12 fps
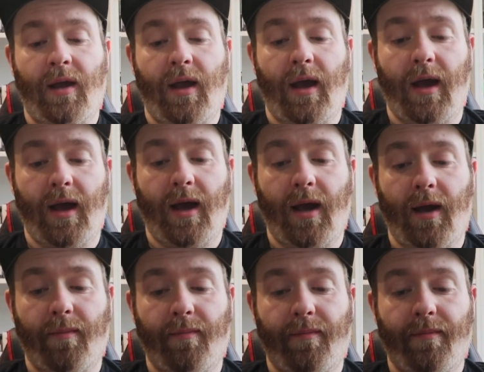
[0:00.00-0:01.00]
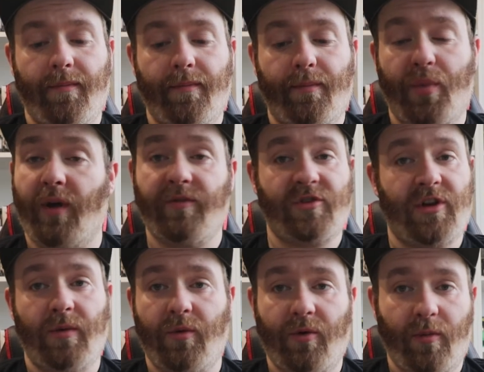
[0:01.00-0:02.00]
that. But
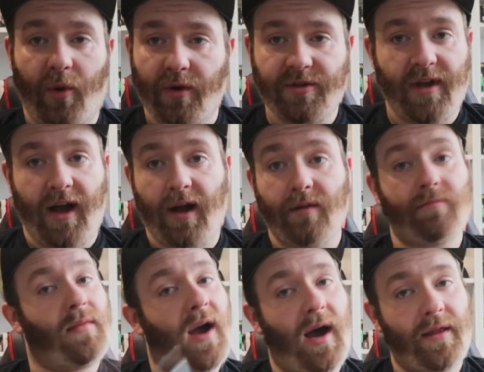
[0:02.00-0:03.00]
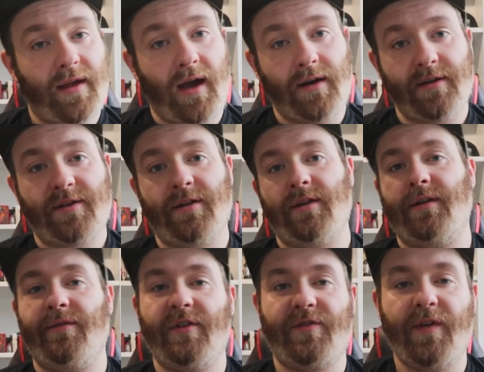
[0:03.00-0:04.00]
obviously we'll go more into that at the end
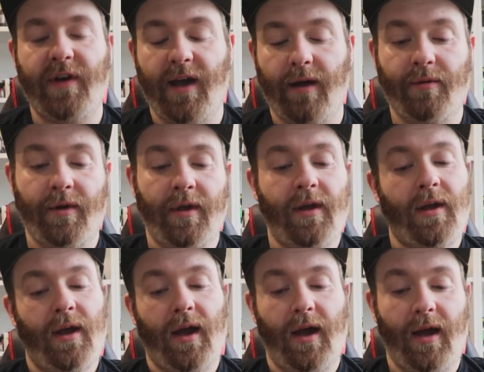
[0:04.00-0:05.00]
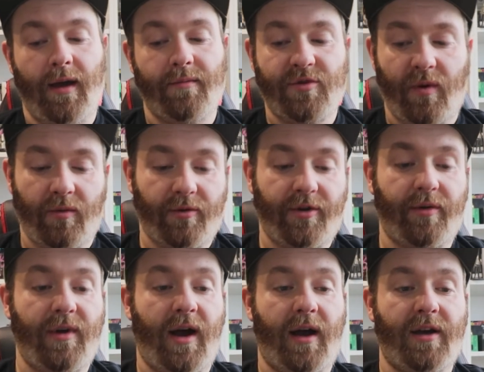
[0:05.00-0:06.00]
of this video. So what we'll do
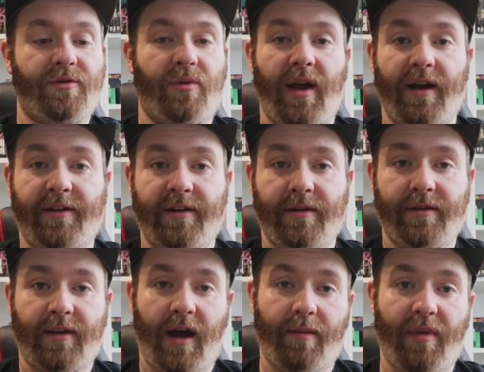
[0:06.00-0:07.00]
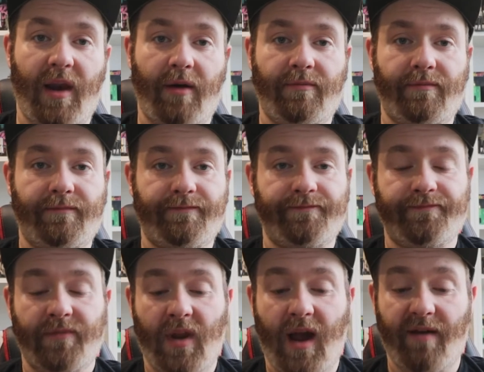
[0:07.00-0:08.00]
now is we'll head down below,
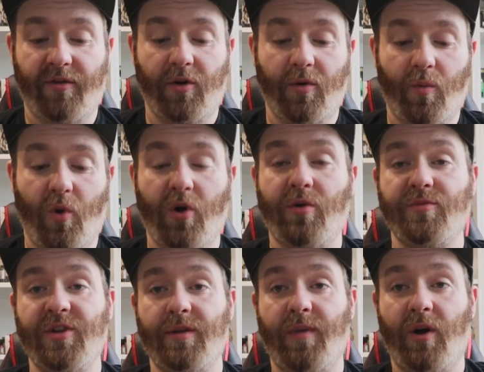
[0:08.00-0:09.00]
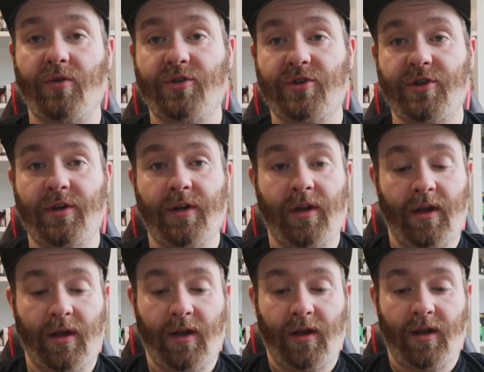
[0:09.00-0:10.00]
have a look what comes in the box,
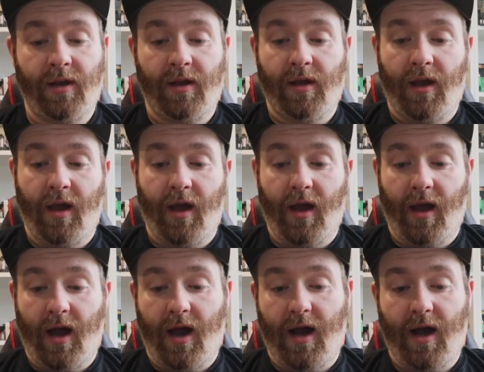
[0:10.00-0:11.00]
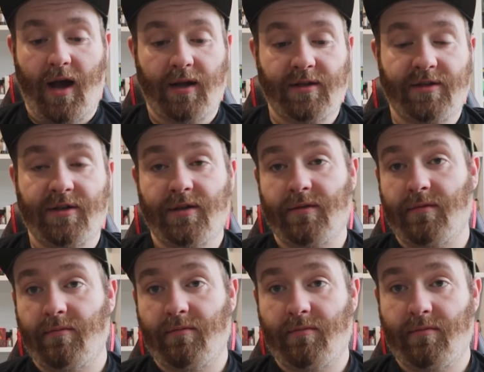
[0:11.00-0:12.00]
and
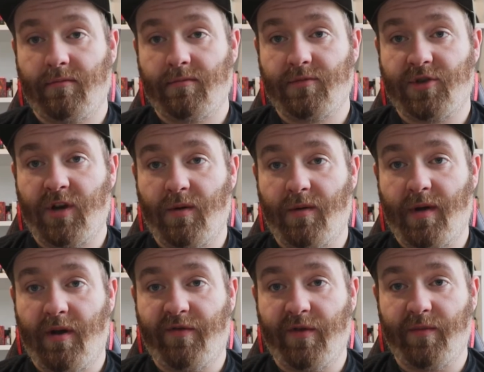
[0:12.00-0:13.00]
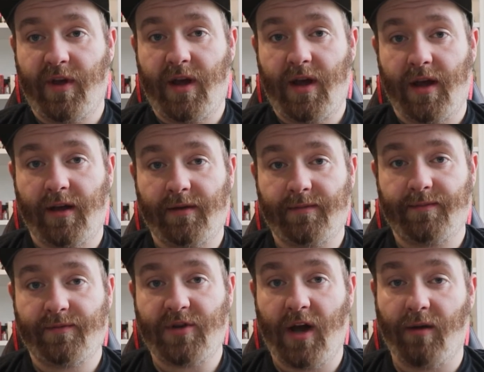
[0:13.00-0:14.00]
see where we go from there.
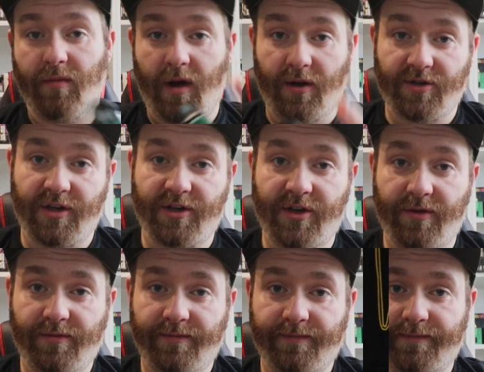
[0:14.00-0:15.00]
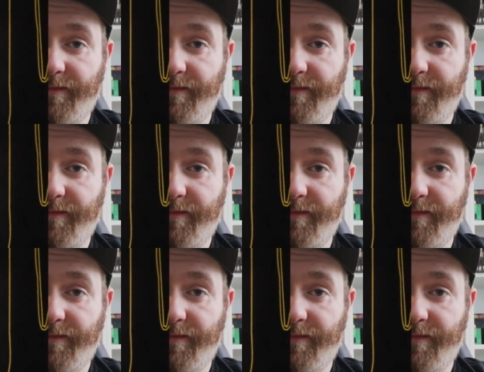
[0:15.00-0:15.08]
So I'll see you soon.